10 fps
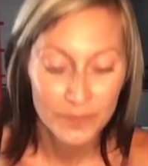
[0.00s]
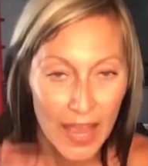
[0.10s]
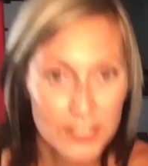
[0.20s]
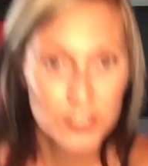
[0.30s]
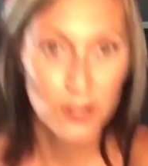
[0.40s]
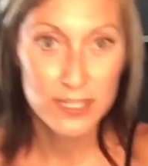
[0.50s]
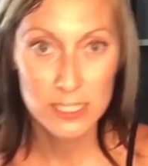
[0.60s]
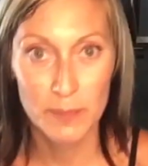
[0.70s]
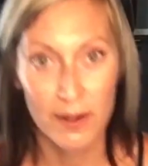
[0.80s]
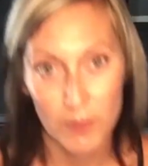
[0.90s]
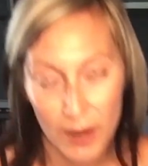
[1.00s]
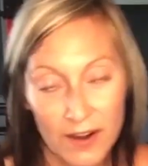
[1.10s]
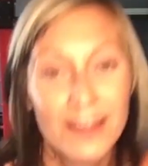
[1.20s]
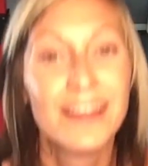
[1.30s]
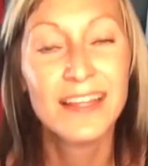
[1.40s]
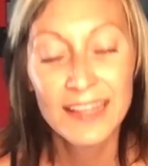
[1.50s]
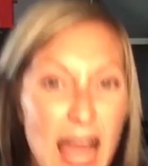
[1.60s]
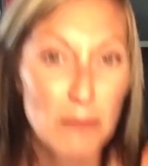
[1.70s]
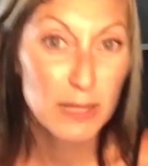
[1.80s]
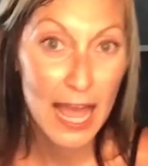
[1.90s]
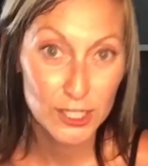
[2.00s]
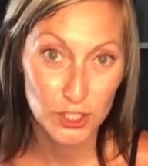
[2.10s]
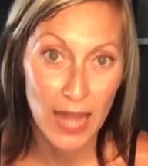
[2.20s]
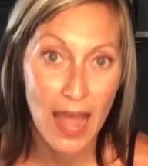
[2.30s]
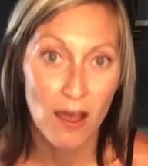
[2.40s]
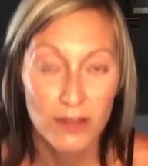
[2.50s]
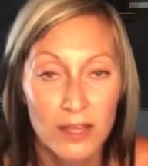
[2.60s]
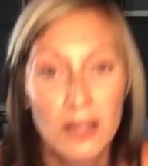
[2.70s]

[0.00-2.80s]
I just totally spit everywhere. I'm lashing out